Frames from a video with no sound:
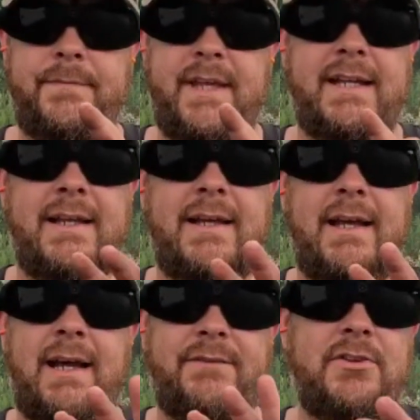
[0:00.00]
that
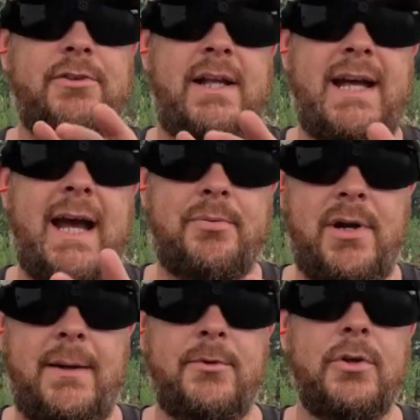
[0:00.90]
I've either got a high
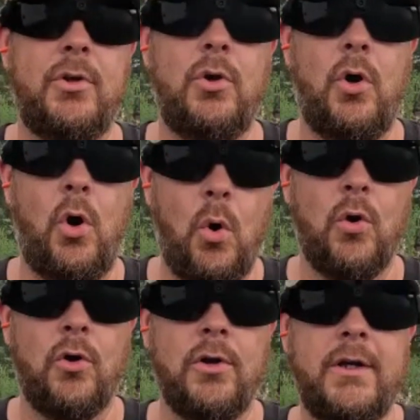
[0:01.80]
primer
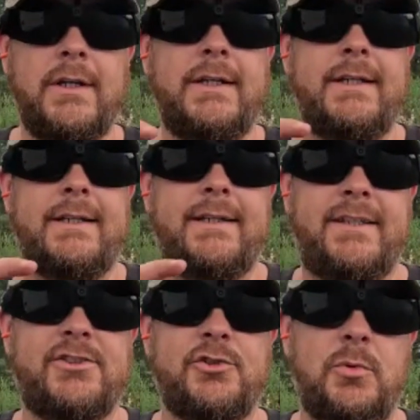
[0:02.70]
or
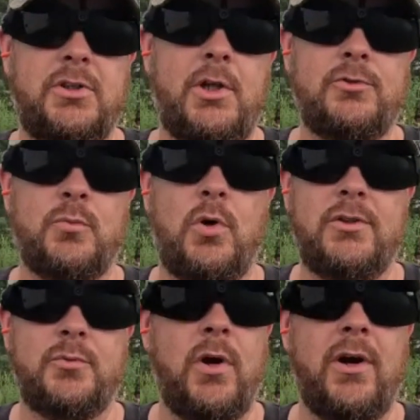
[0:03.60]
this is one of those
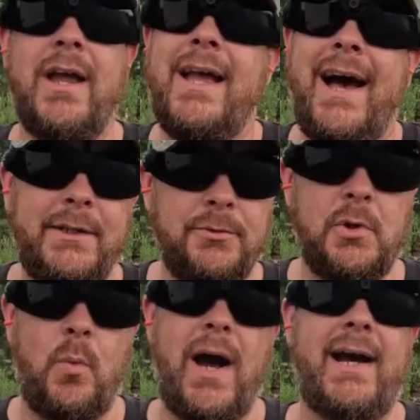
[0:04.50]
ones where I don't
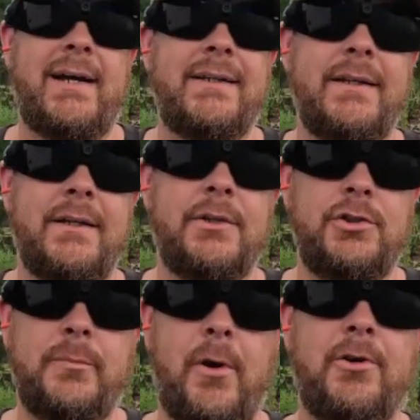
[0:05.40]
know why
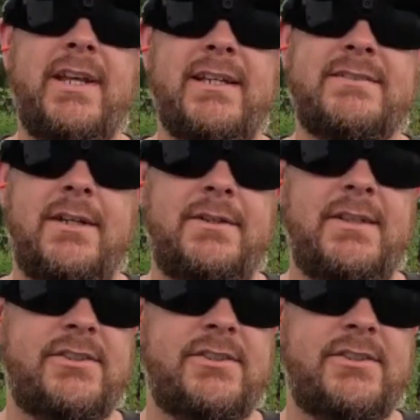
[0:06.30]
Uberti has done